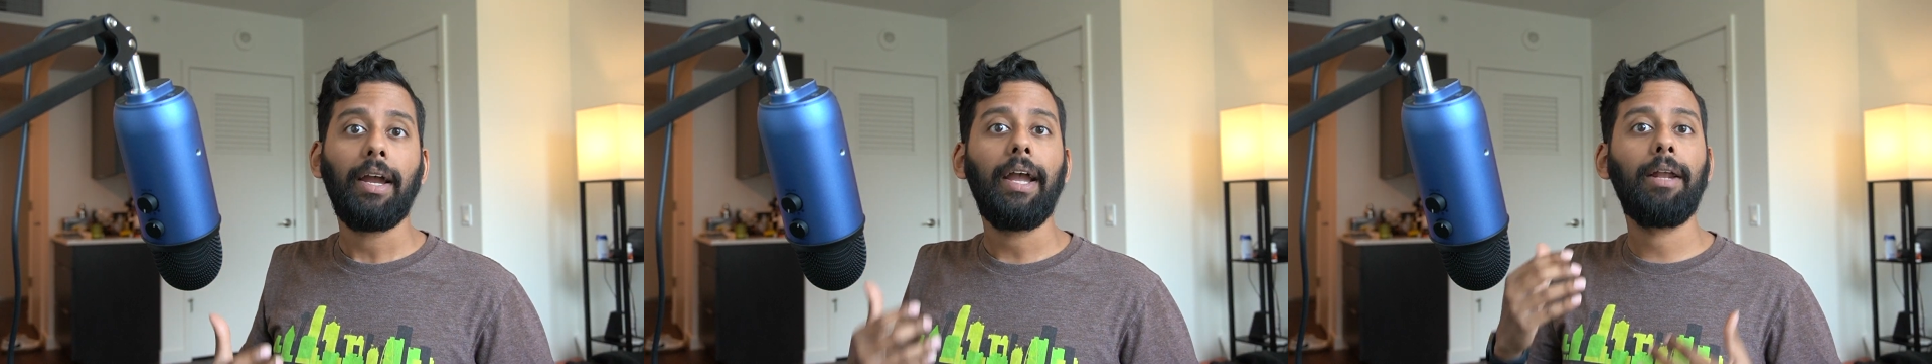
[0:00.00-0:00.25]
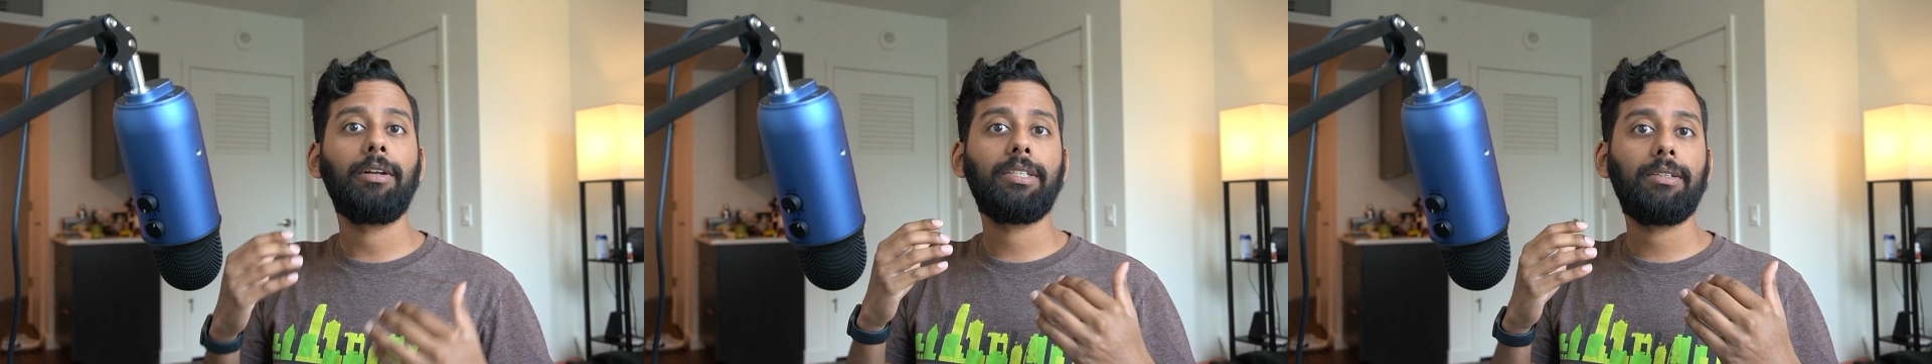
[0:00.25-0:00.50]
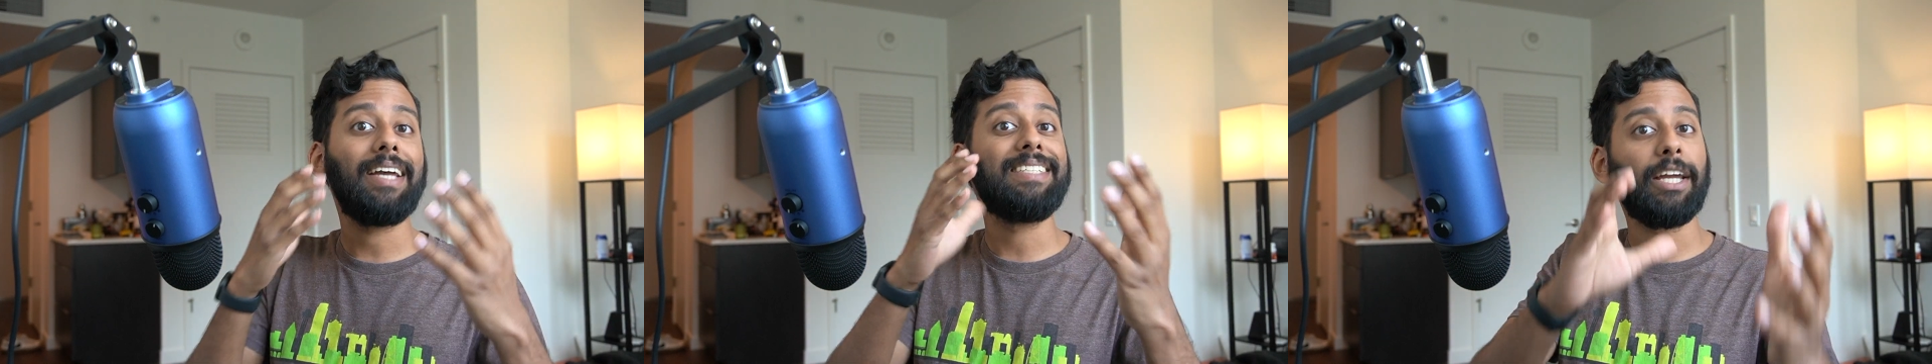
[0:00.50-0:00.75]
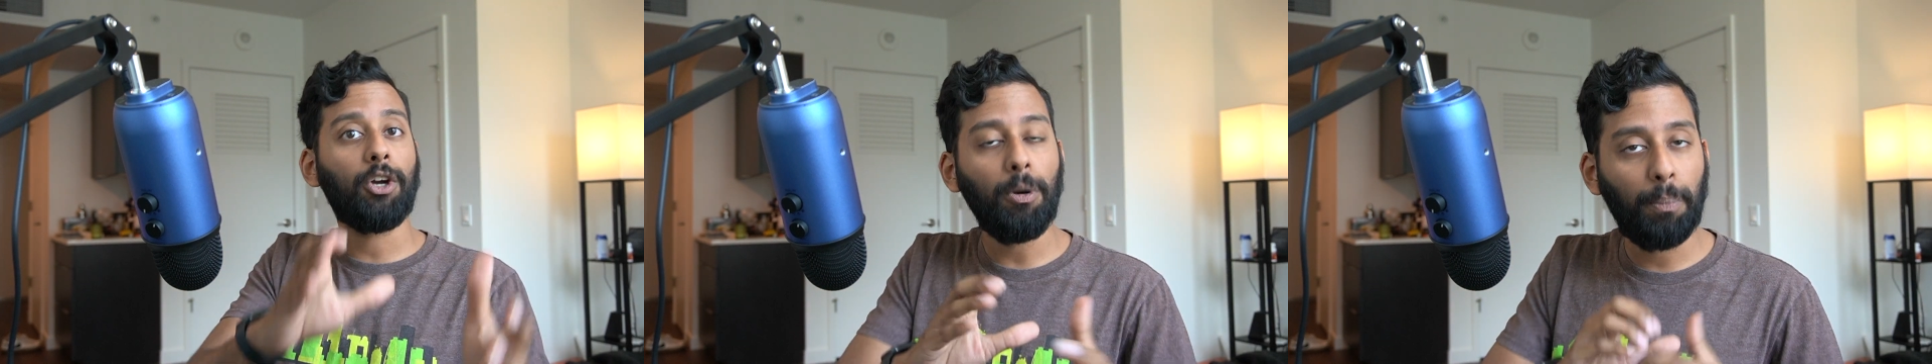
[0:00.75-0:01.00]
it is
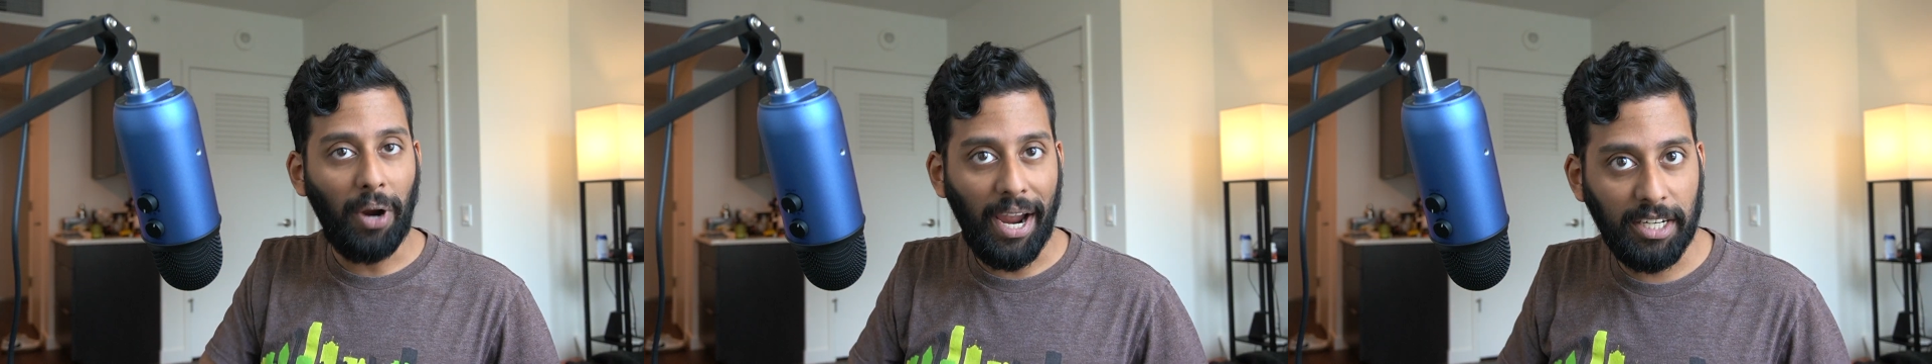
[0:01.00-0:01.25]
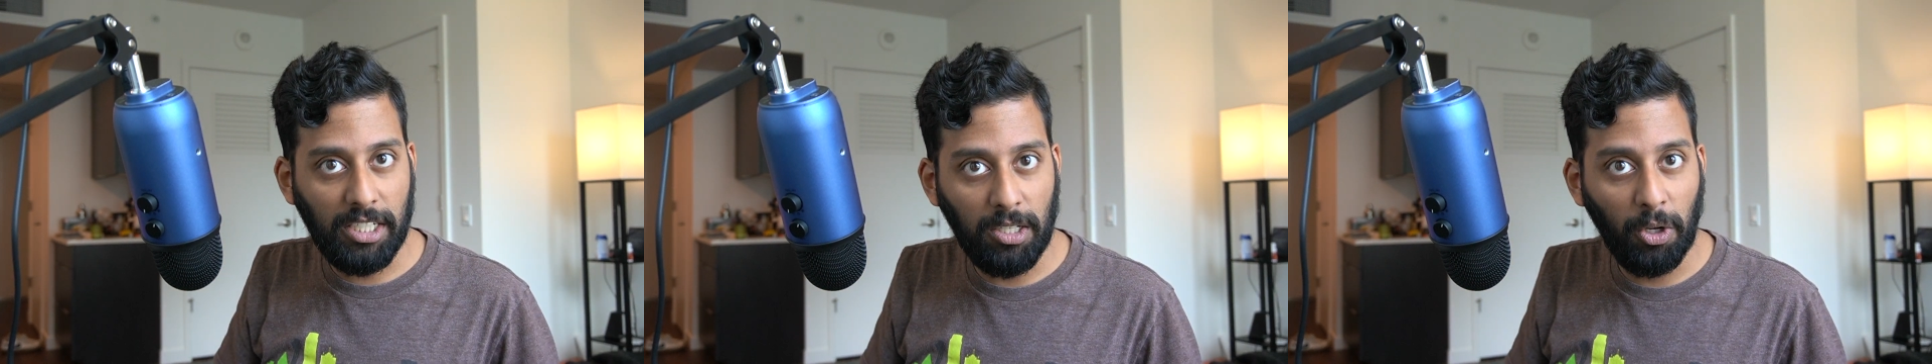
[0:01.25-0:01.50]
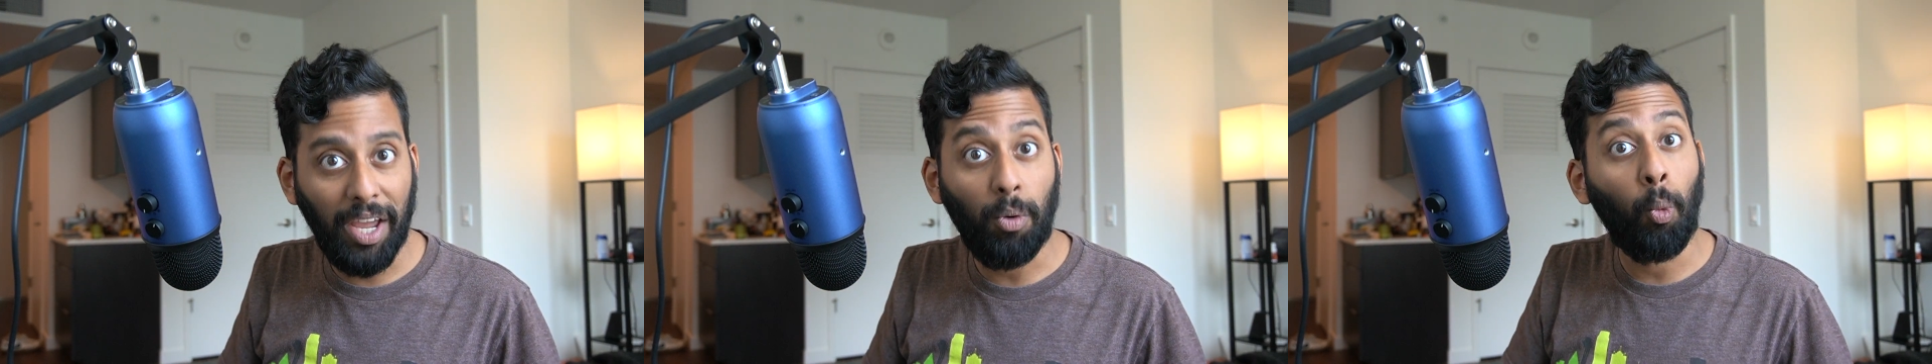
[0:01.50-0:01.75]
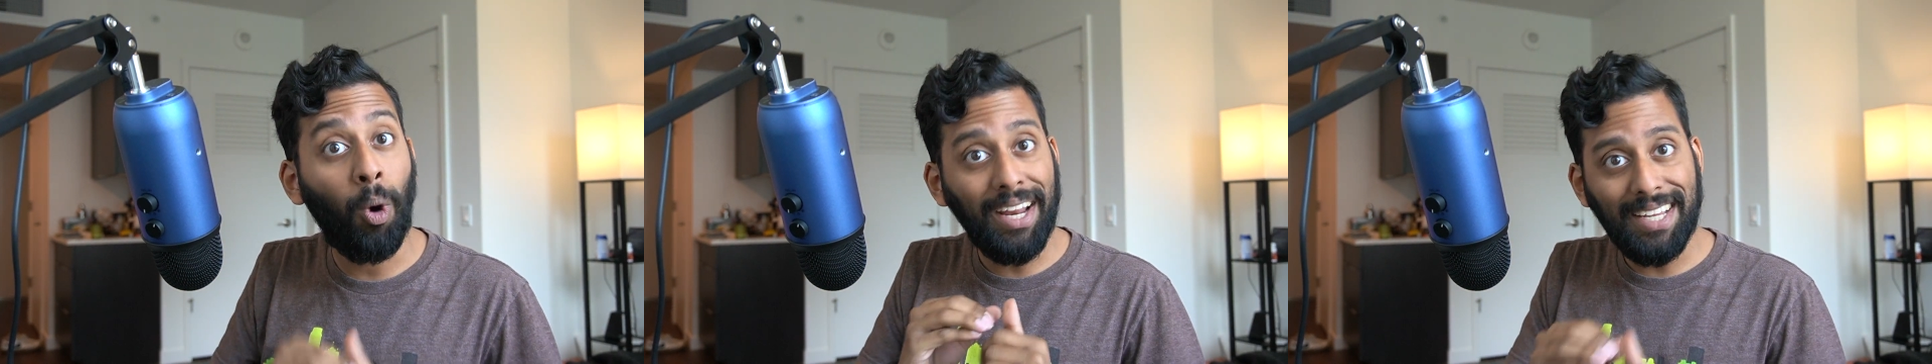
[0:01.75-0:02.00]
a good practice to look at
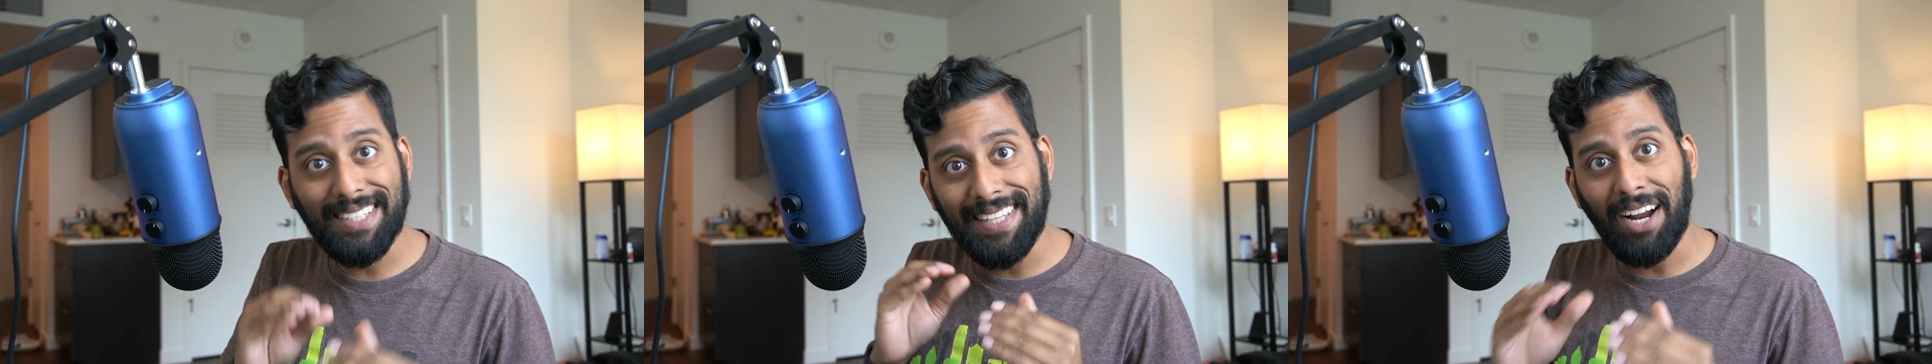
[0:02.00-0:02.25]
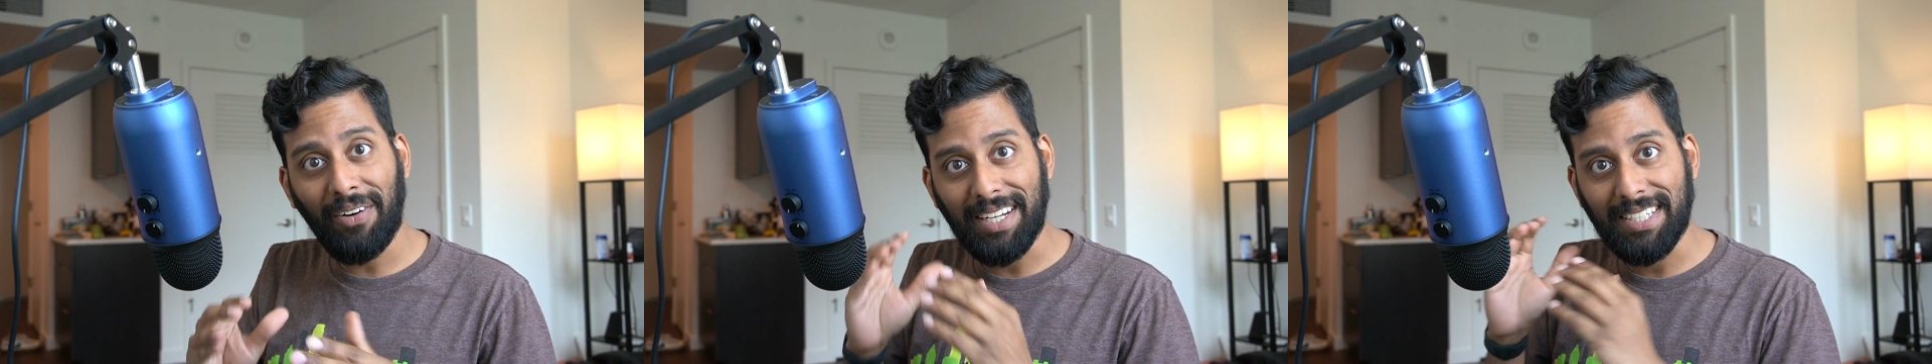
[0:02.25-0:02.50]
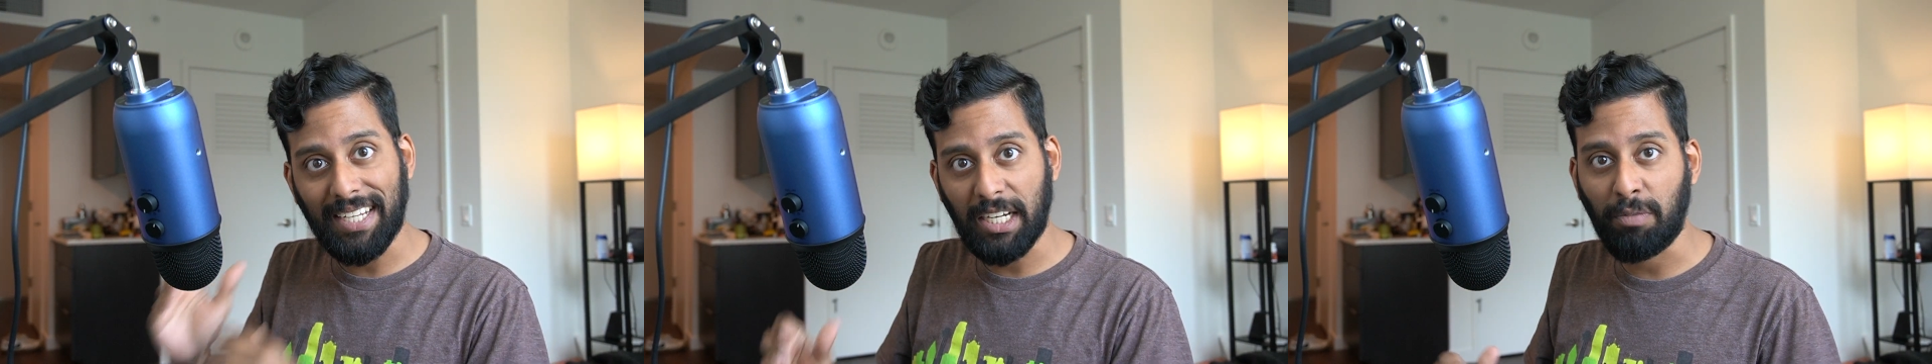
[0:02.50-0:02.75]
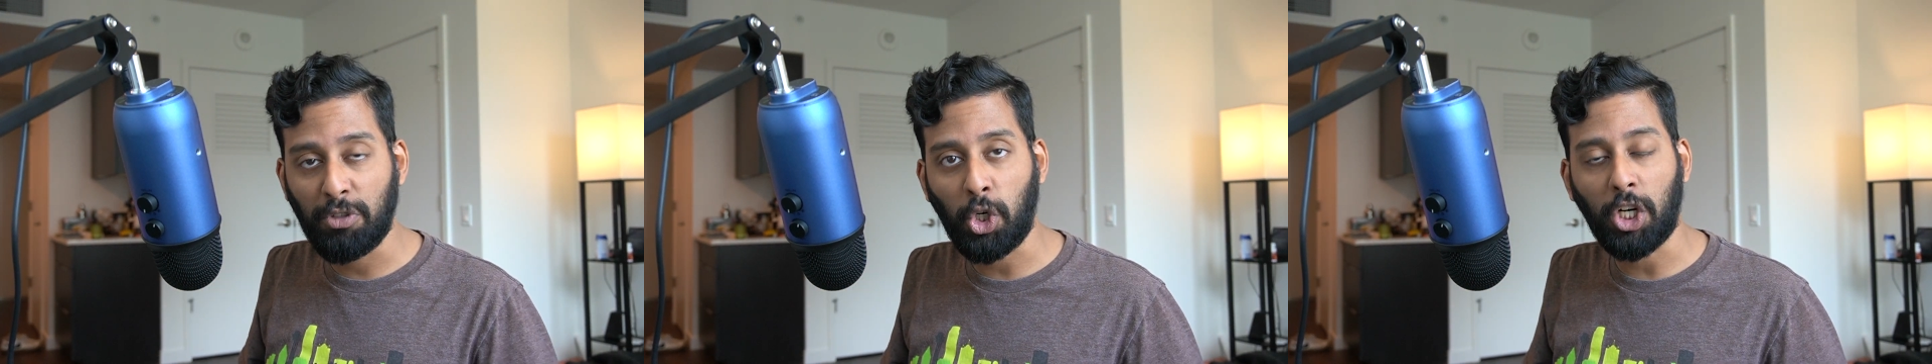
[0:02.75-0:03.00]
what is their
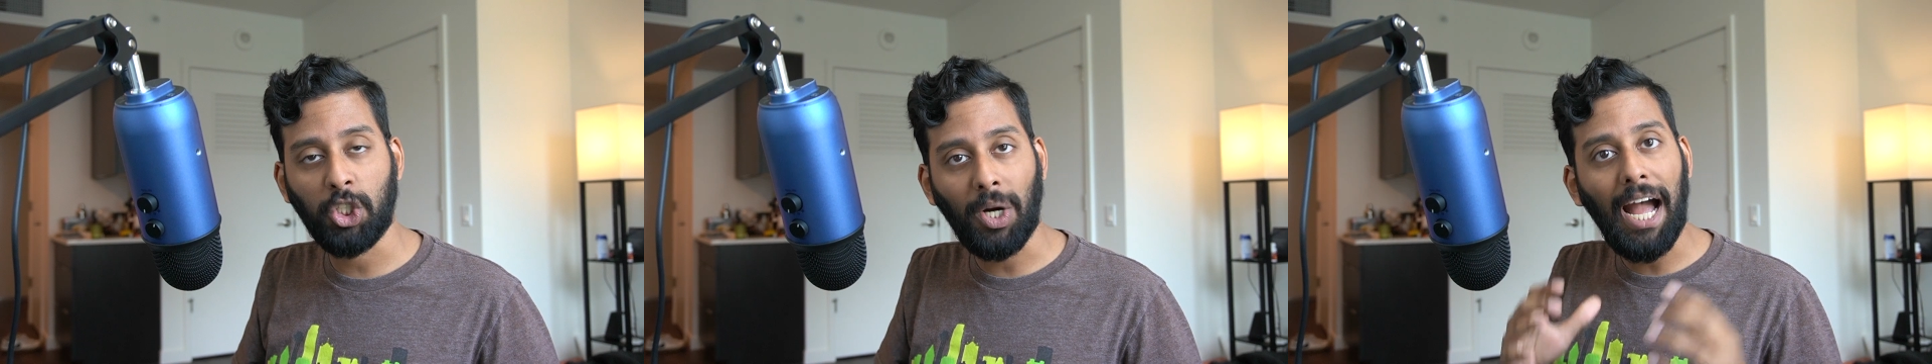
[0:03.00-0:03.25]
incentive structure,